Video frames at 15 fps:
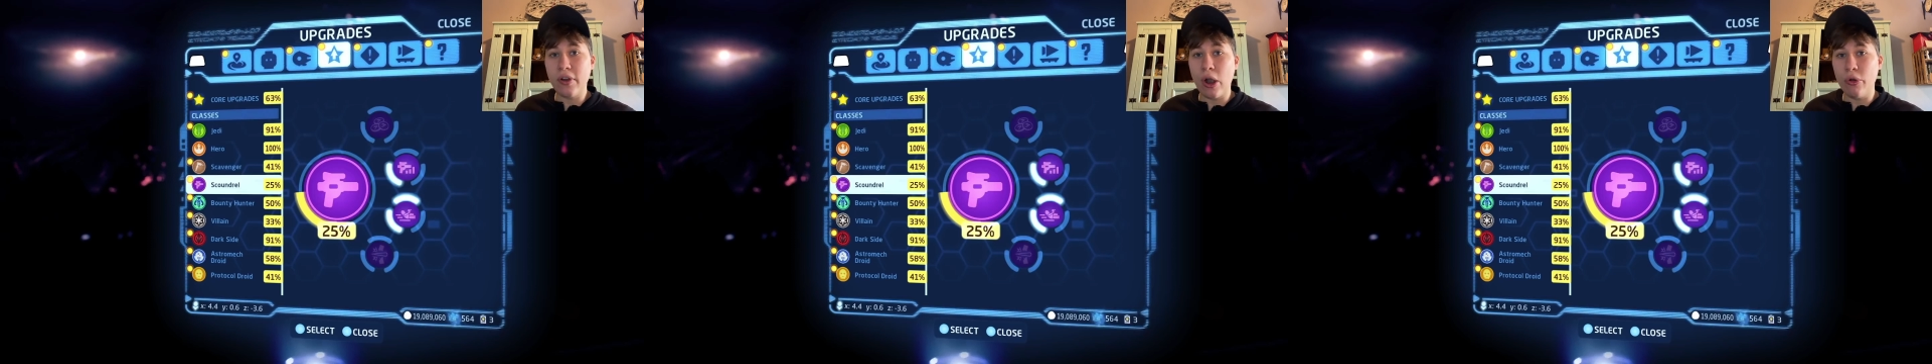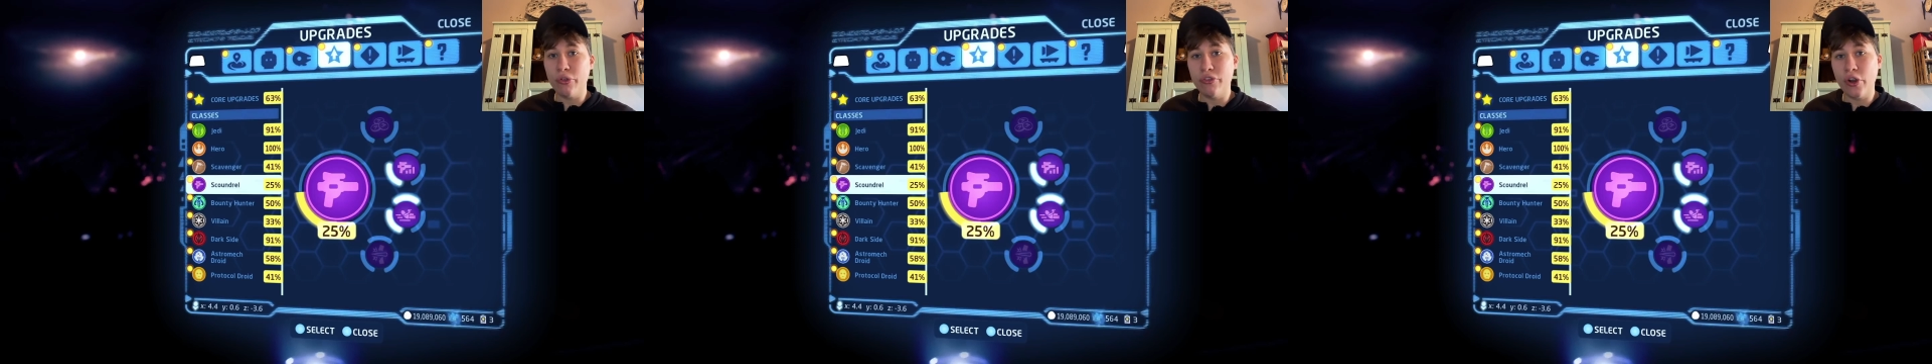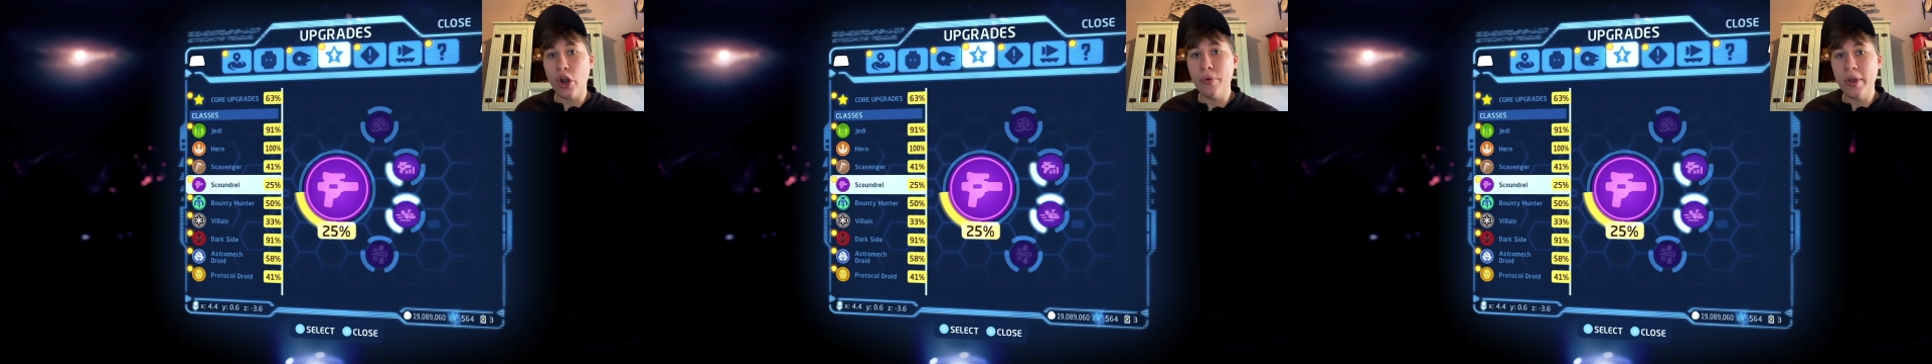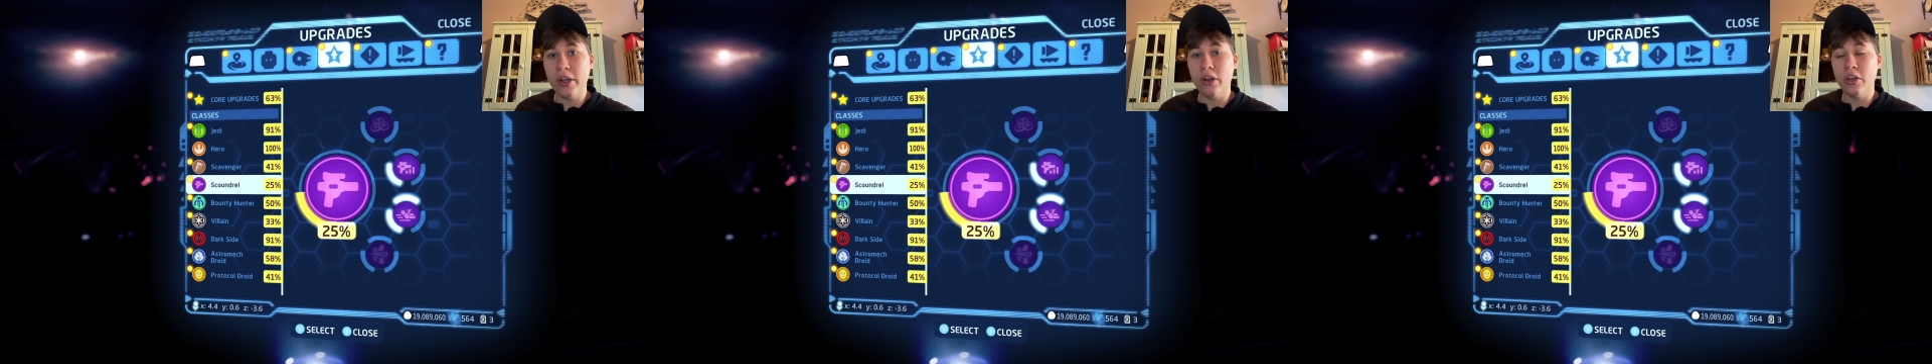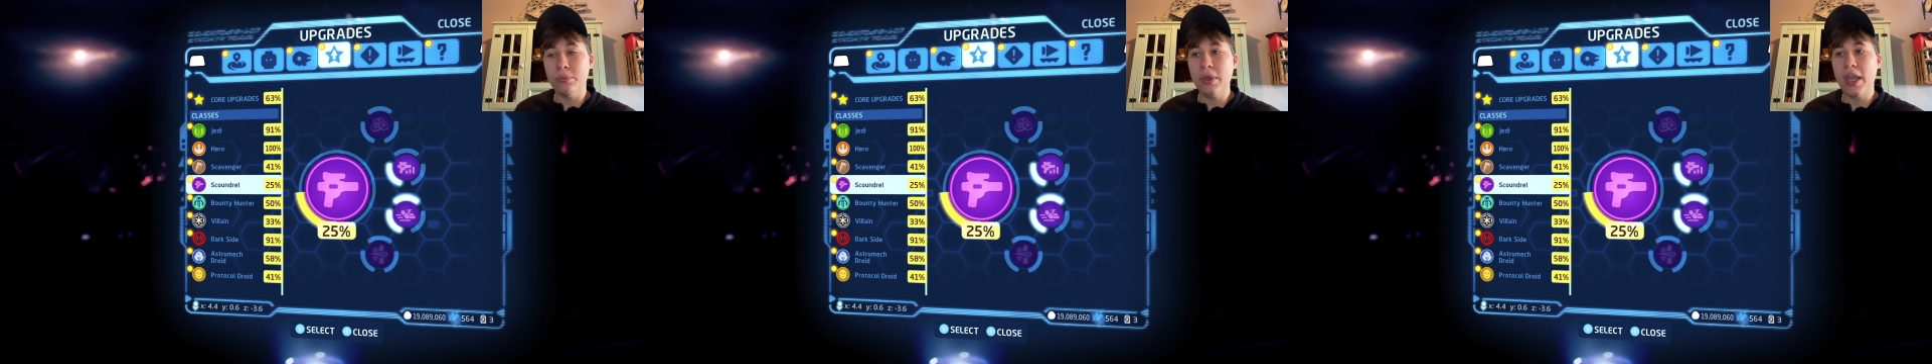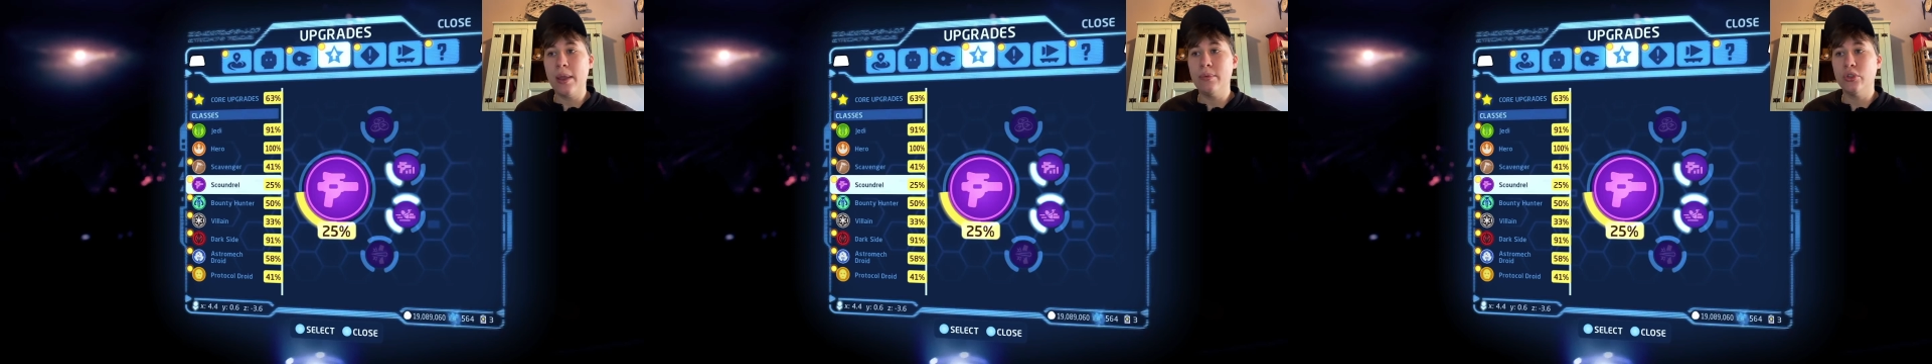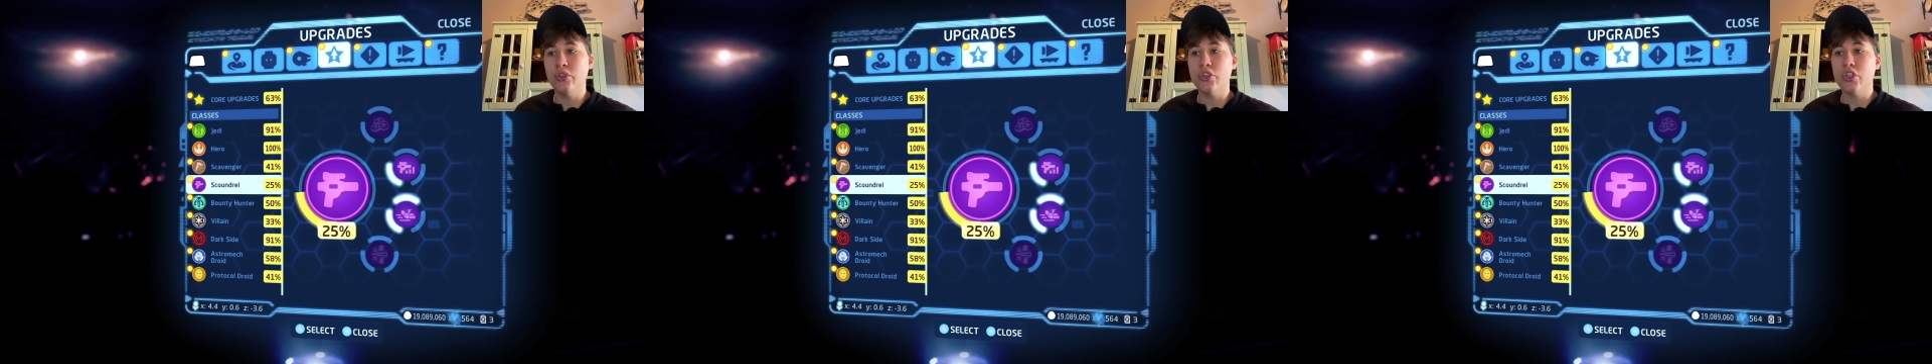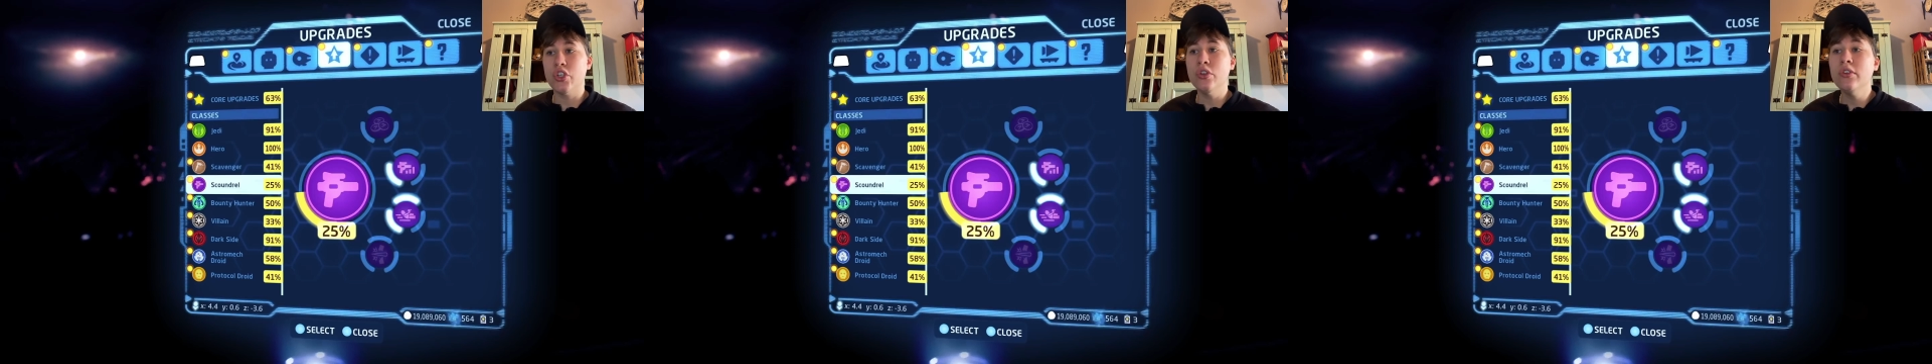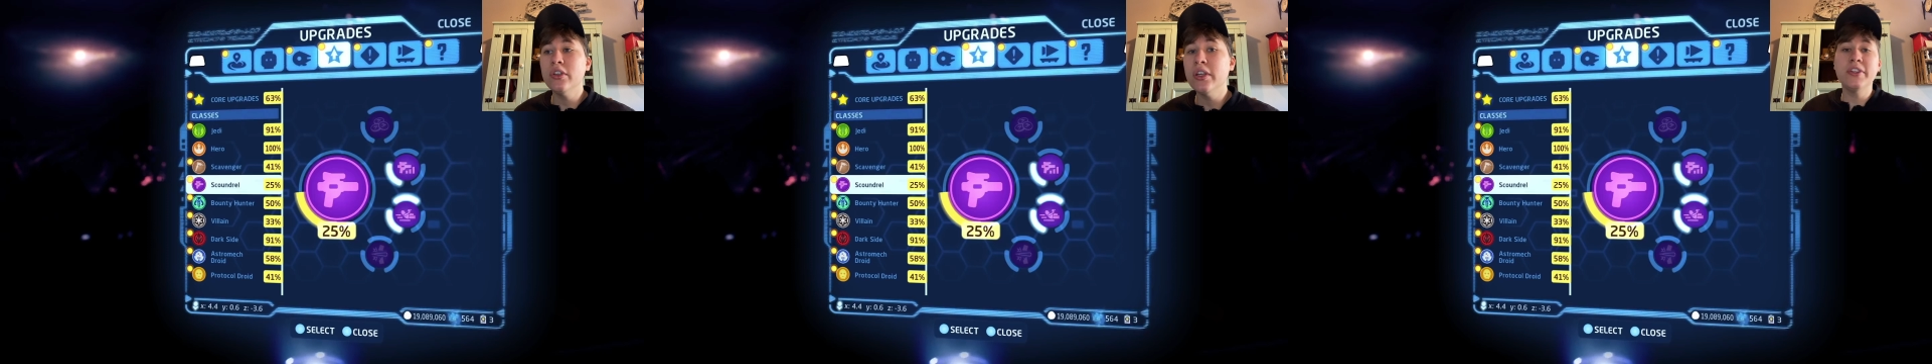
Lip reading: how far we're going to be able to shoot,